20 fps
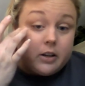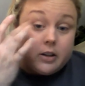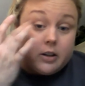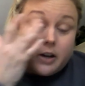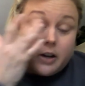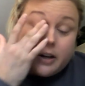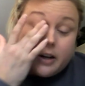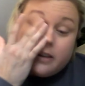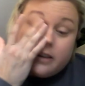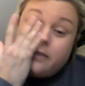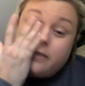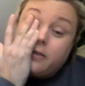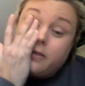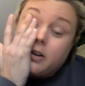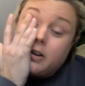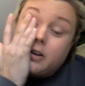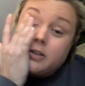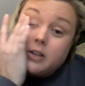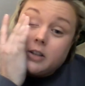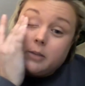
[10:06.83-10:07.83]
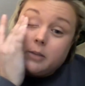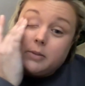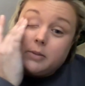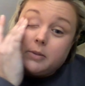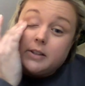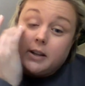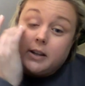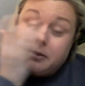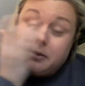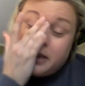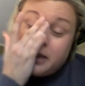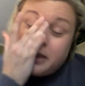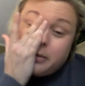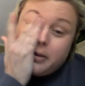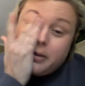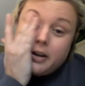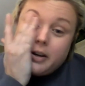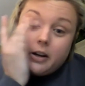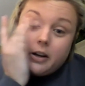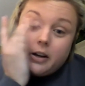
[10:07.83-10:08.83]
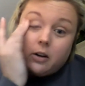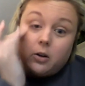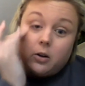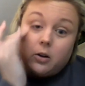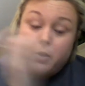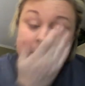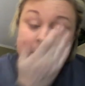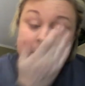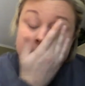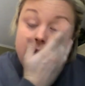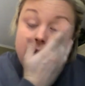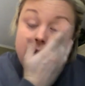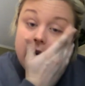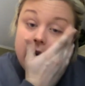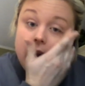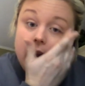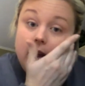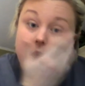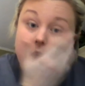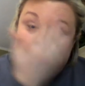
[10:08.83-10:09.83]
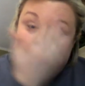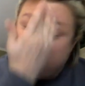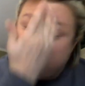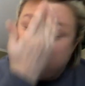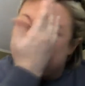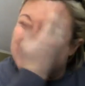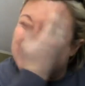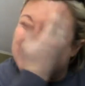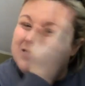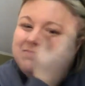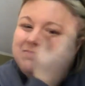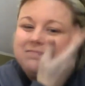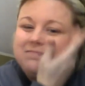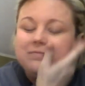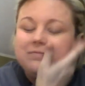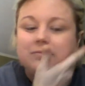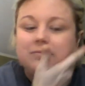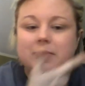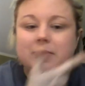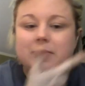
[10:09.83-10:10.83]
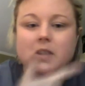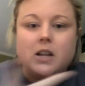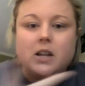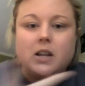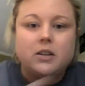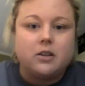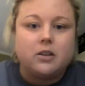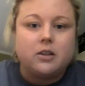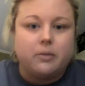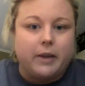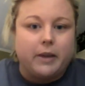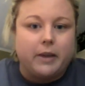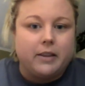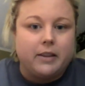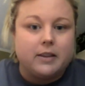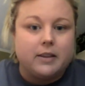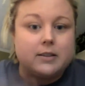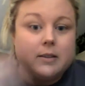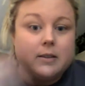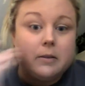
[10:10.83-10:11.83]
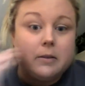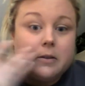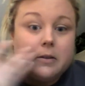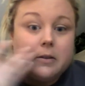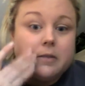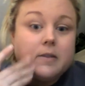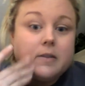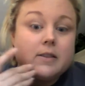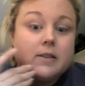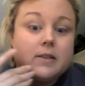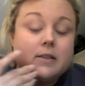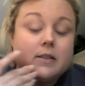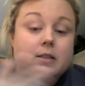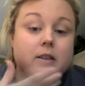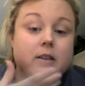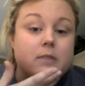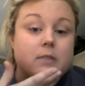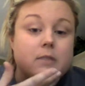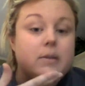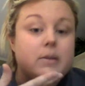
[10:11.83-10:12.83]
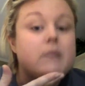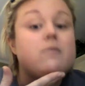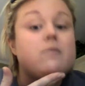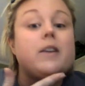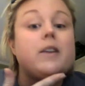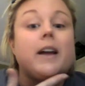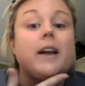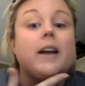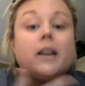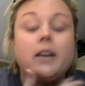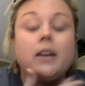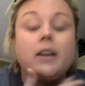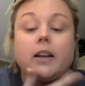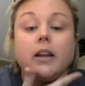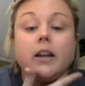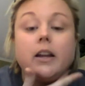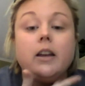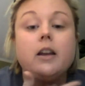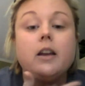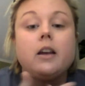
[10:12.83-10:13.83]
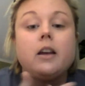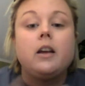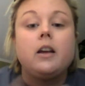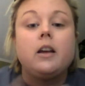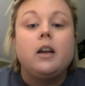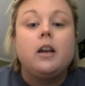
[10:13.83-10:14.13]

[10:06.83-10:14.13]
Now, granted, the first couple of times I put it on, I thought, not sure about this. Don't know if this is going to be what I need.